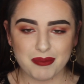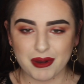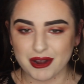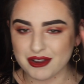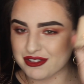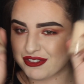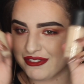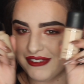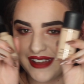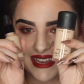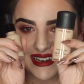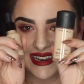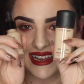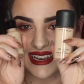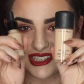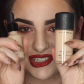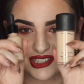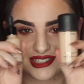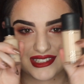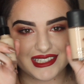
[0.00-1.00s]
both
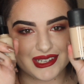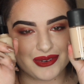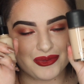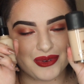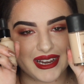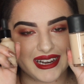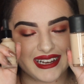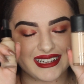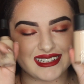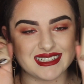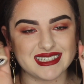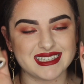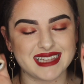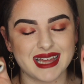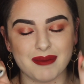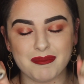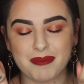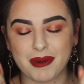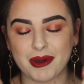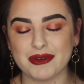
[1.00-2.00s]
foundations are winners.
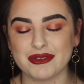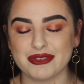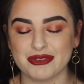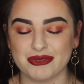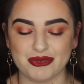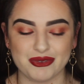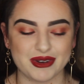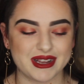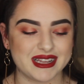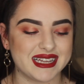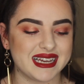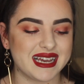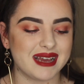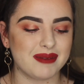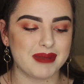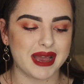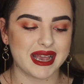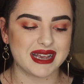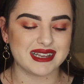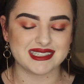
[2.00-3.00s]
They're both really
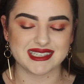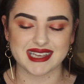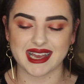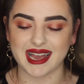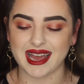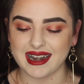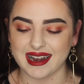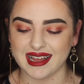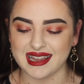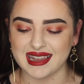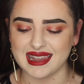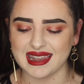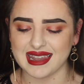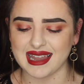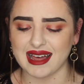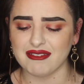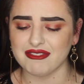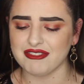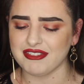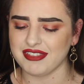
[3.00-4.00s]
amazing and I
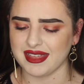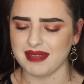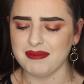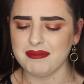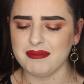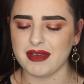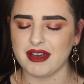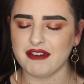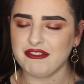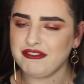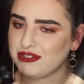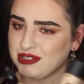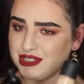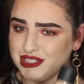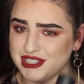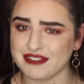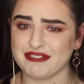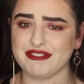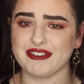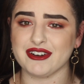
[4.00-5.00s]
love them for
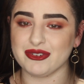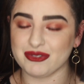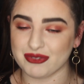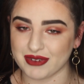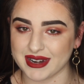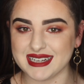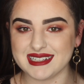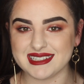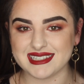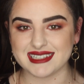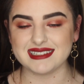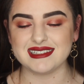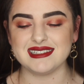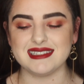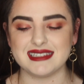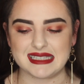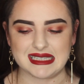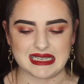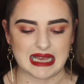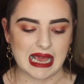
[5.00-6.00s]
different
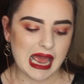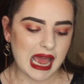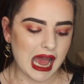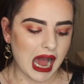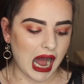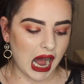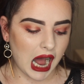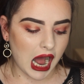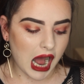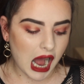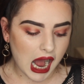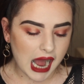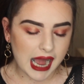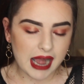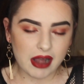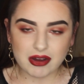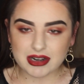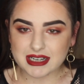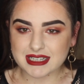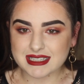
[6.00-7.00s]
reasons.
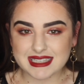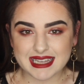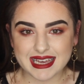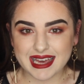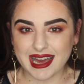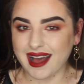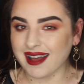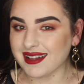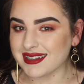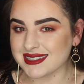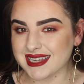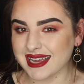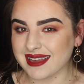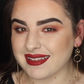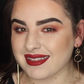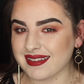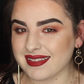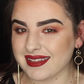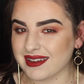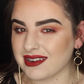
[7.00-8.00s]
I honestly can't say
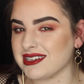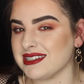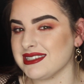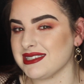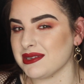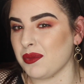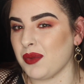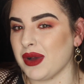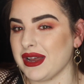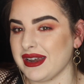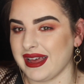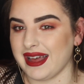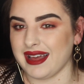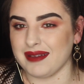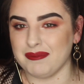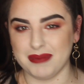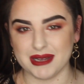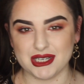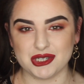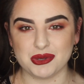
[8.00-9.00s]
that there is a
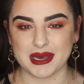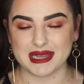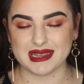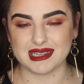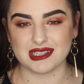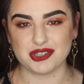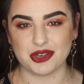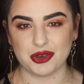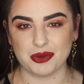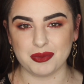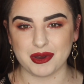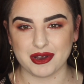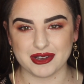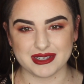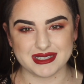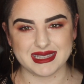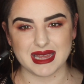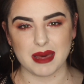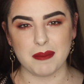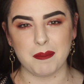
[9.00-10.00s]
winner between the two
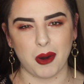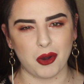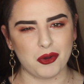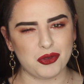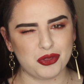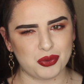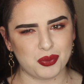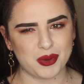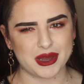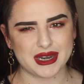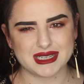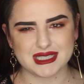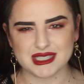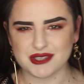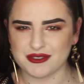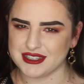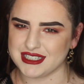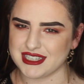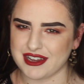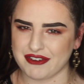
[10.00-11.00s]
because they're both winners
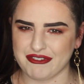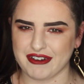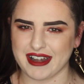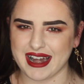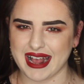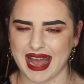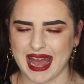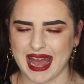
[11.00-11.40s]
for different